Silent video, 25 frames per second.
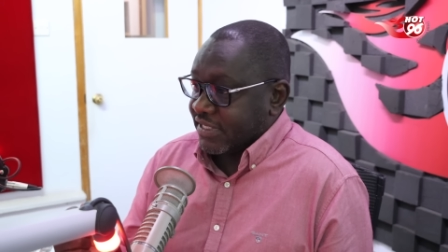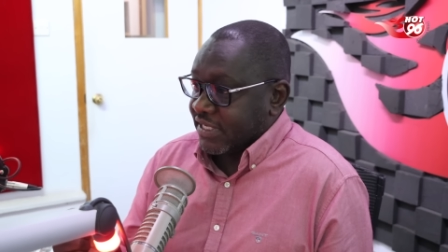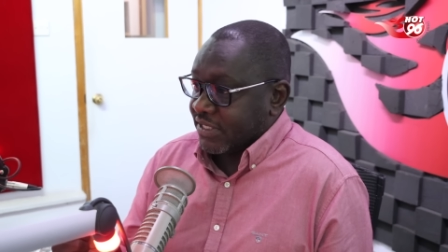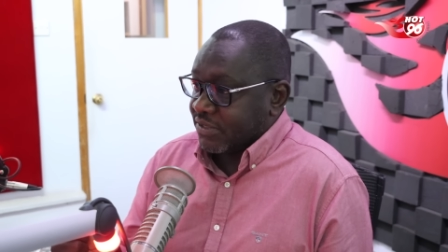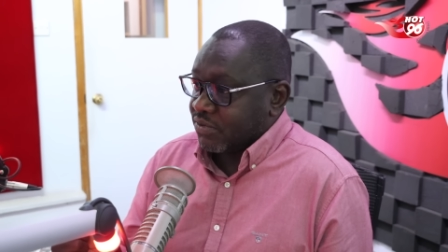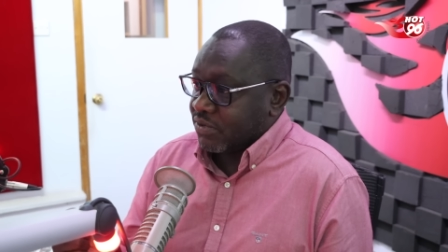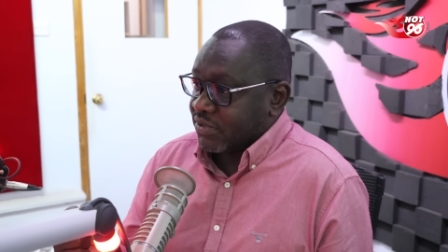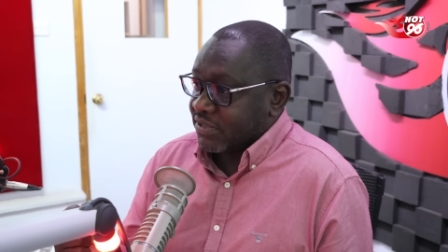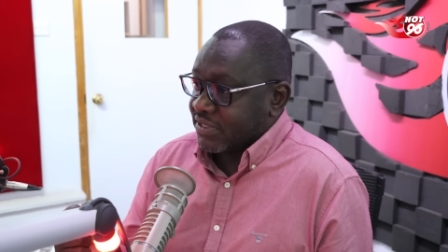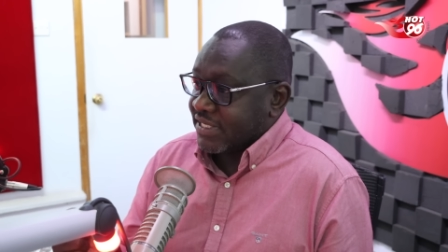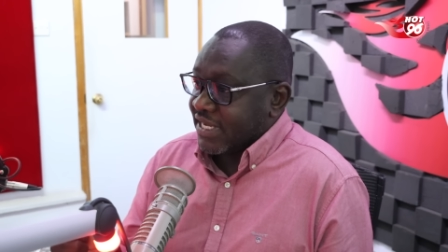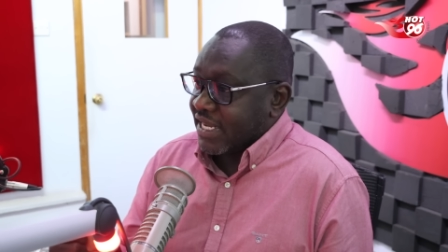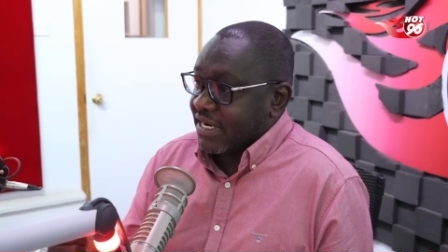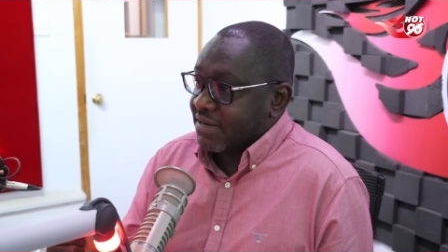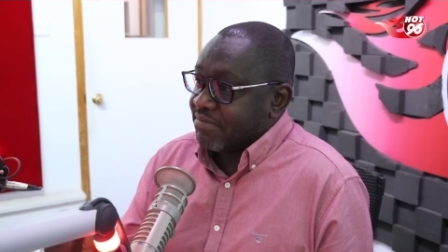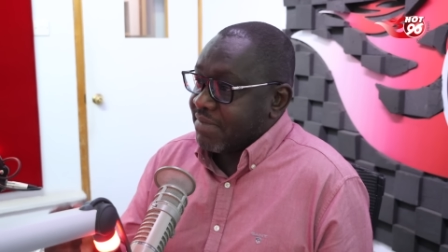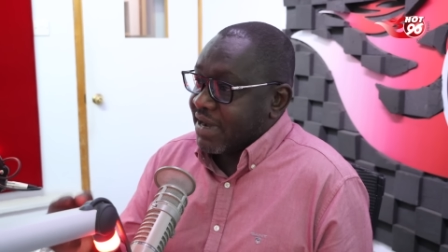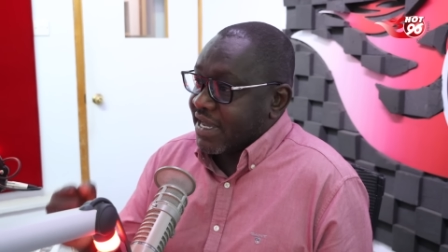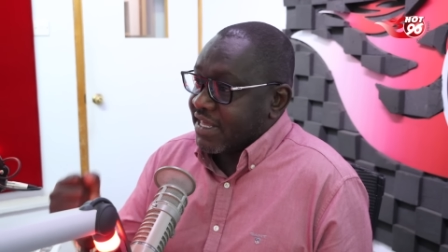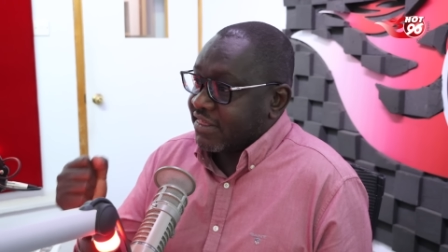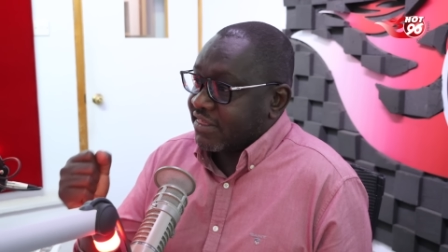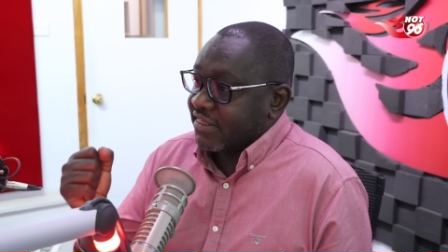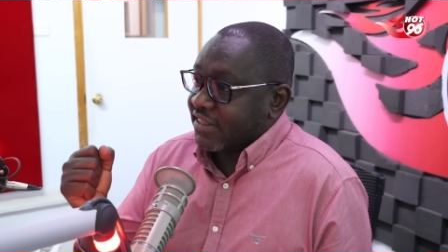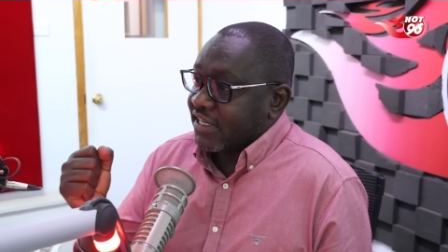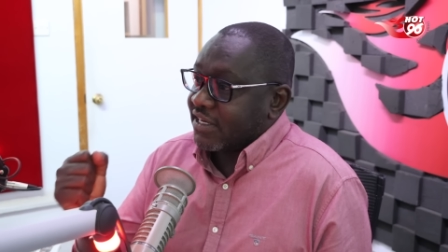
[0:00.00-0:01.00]
that was done
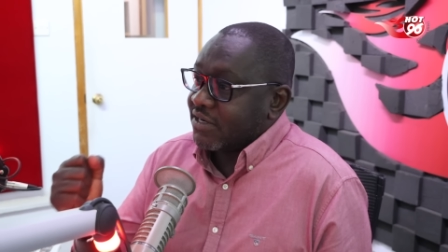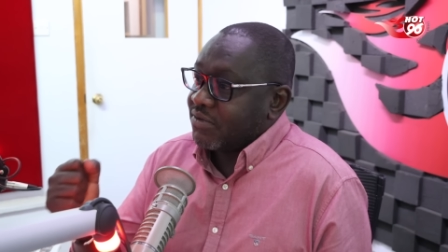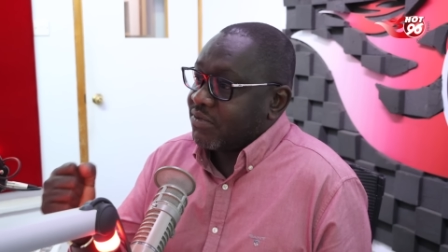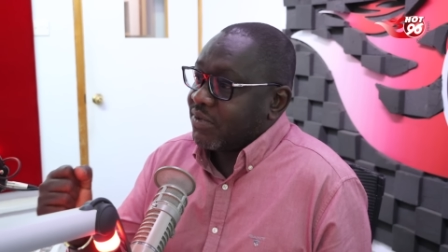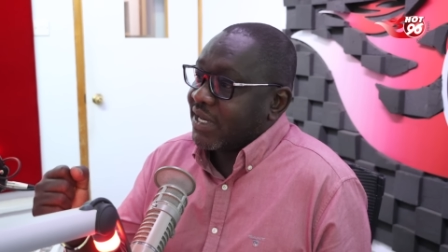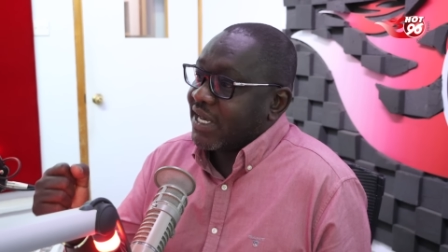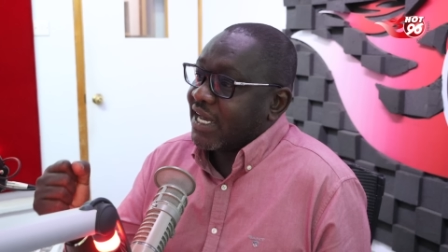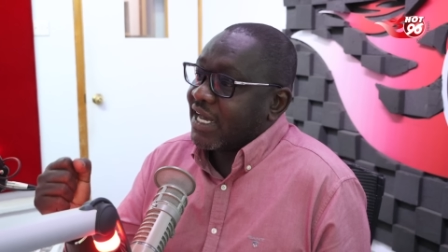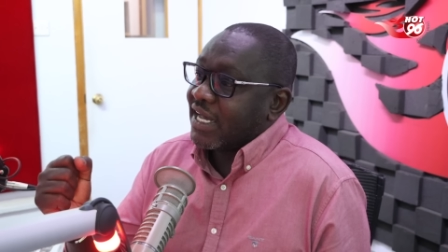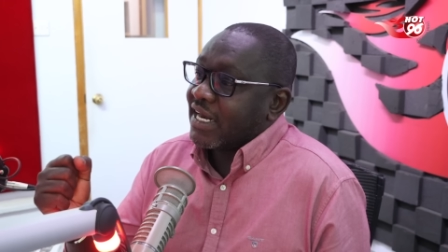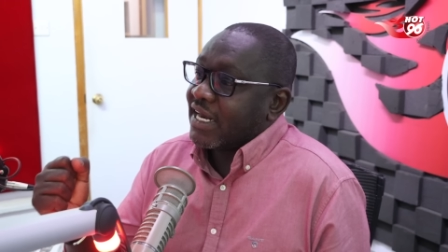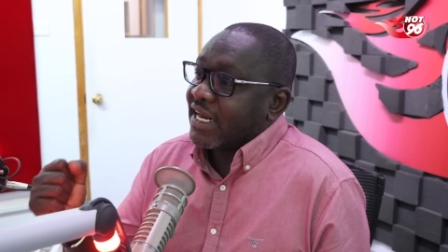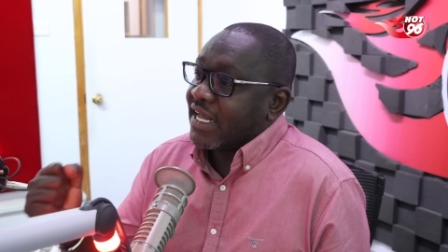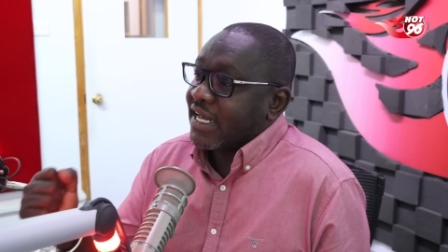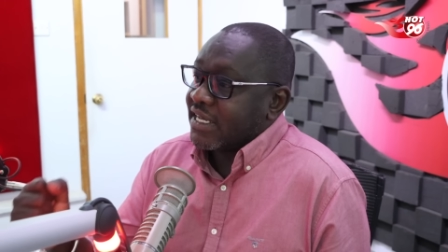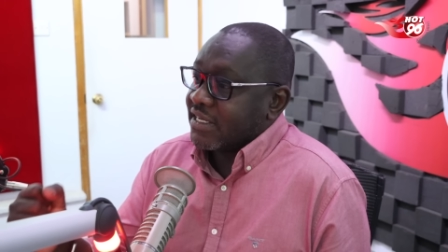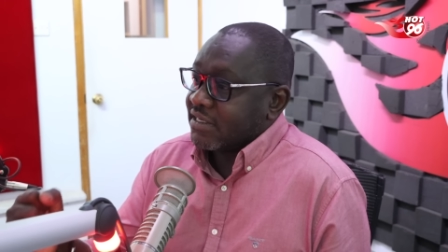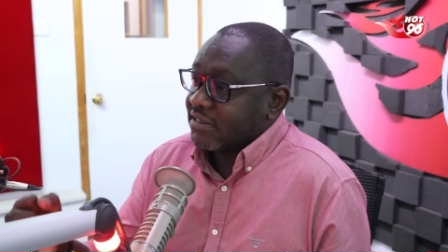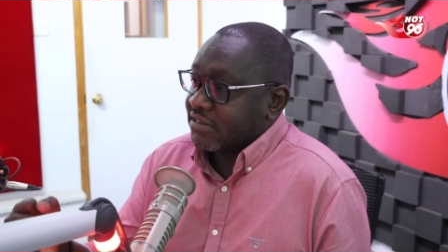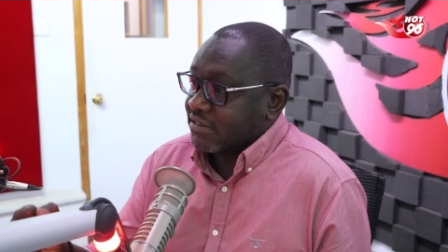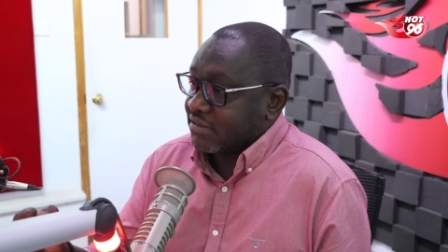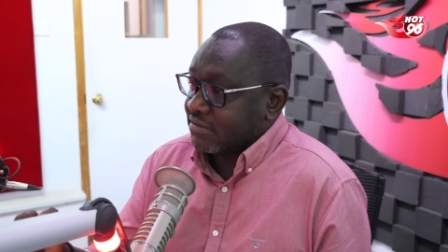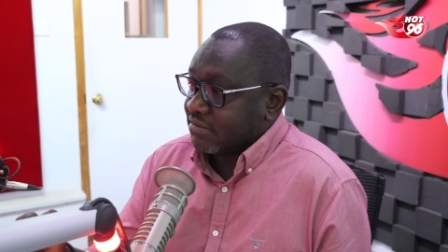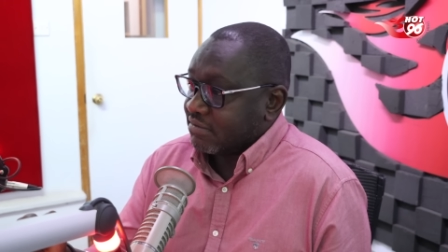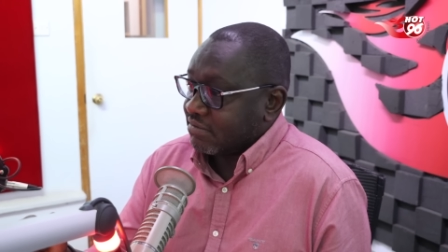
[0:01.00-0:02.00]
by Third Way
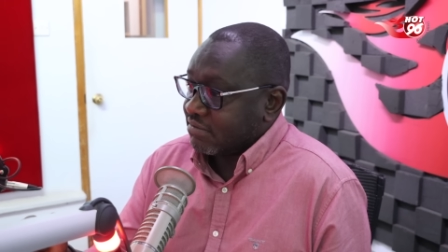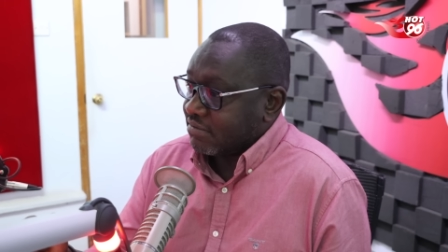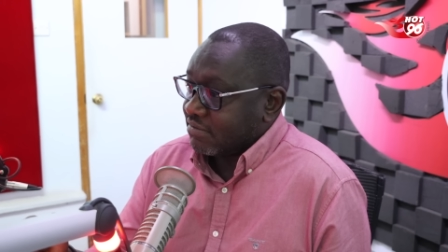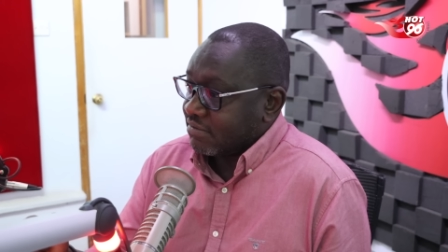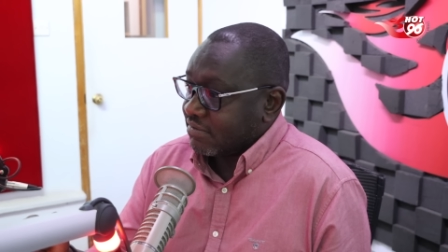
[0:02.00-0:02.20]
Alliance.